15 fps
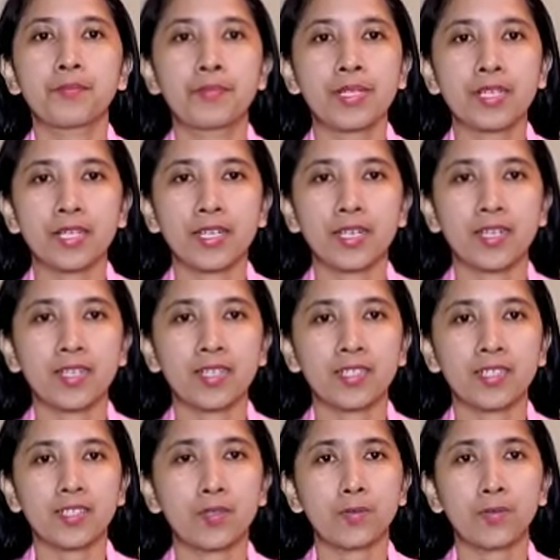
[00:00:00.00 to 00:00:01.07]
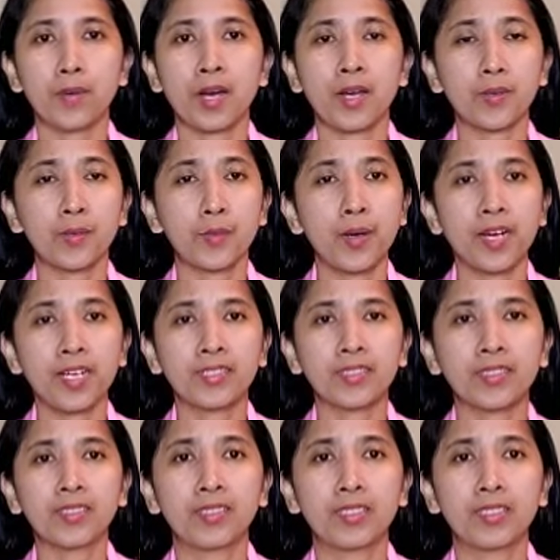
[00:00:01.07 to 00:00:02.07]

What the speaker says: because no matter what,